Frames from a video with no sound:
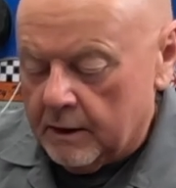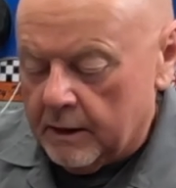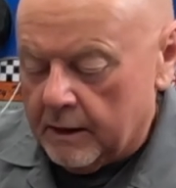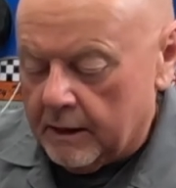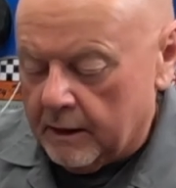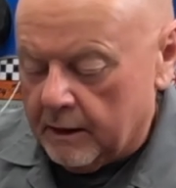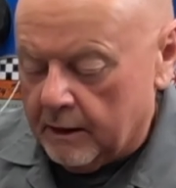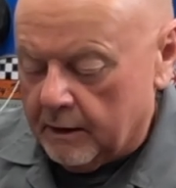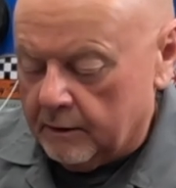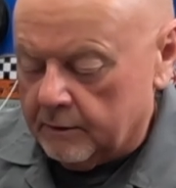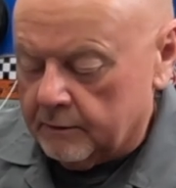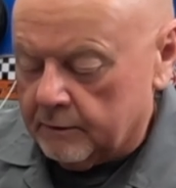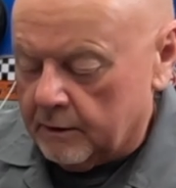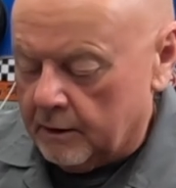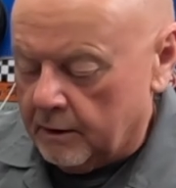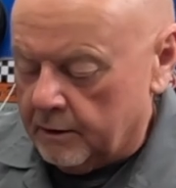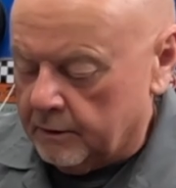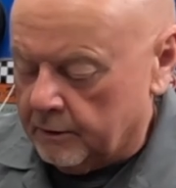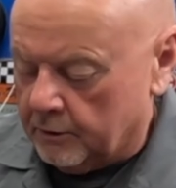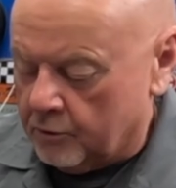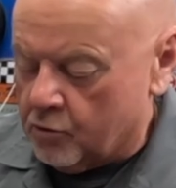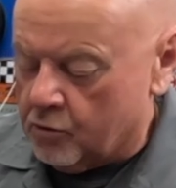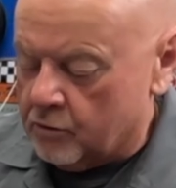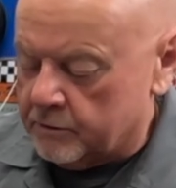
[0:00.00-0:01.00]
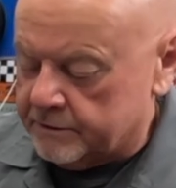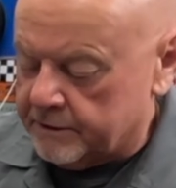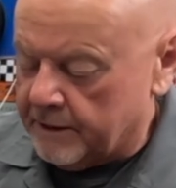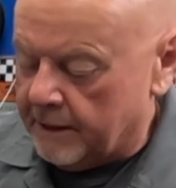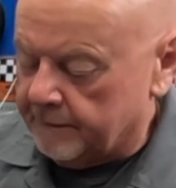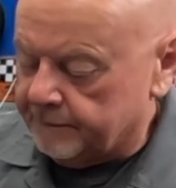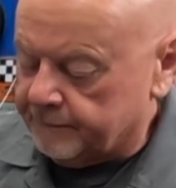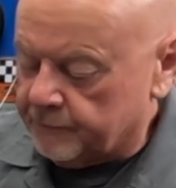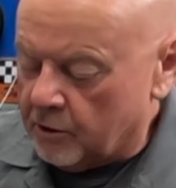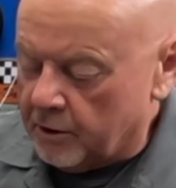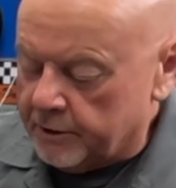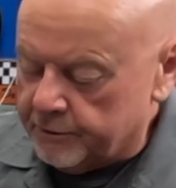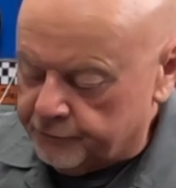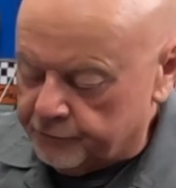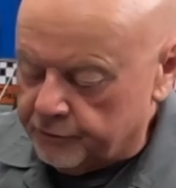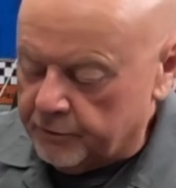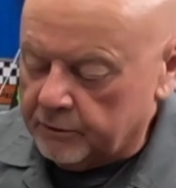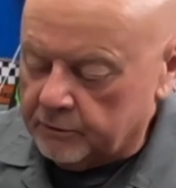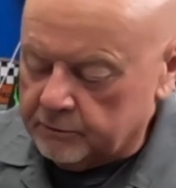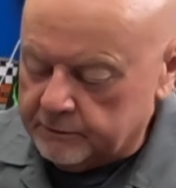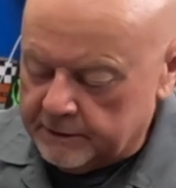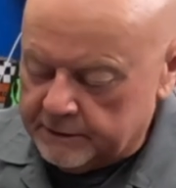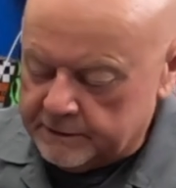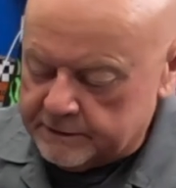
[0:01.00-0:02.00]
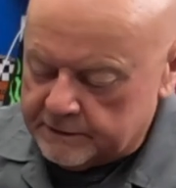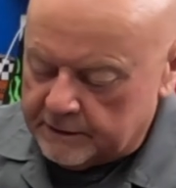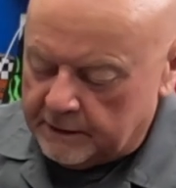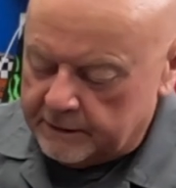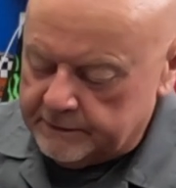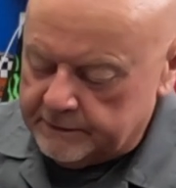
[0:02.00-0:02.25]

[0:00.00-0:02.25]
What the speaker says: and of course after I drilled this, I